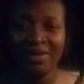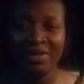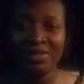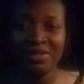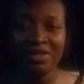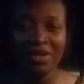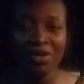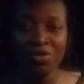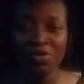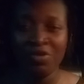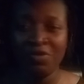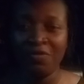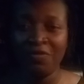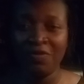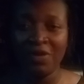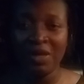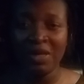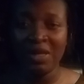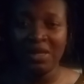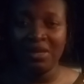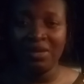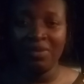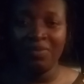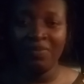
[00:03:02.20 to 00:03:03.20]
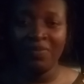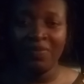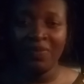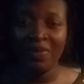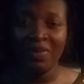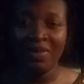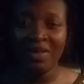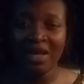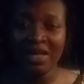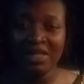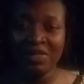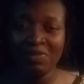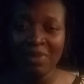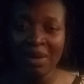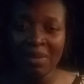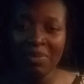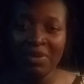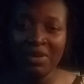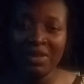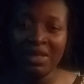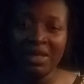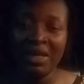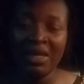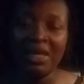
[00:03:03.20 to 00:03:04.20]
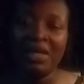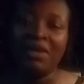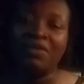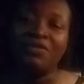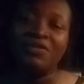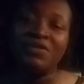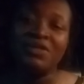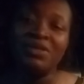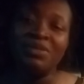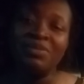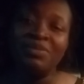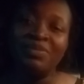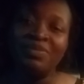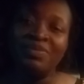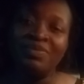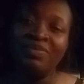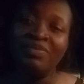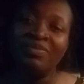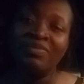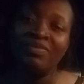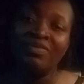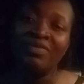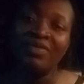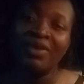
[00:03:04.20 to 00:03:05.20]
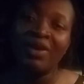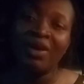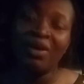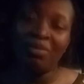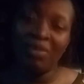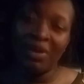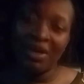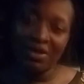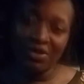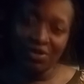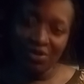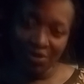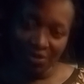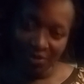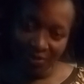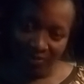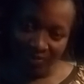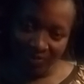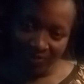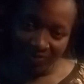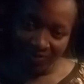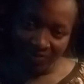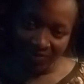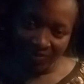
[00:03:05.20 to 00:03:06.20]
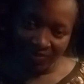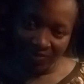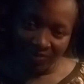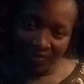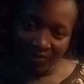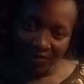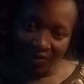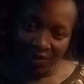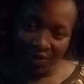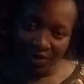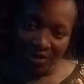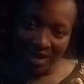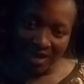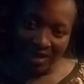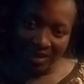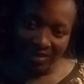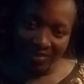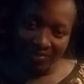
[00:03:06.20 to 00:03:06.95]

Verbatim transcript: It's a good feeling. It's my birthday gift. God bless you. Good night.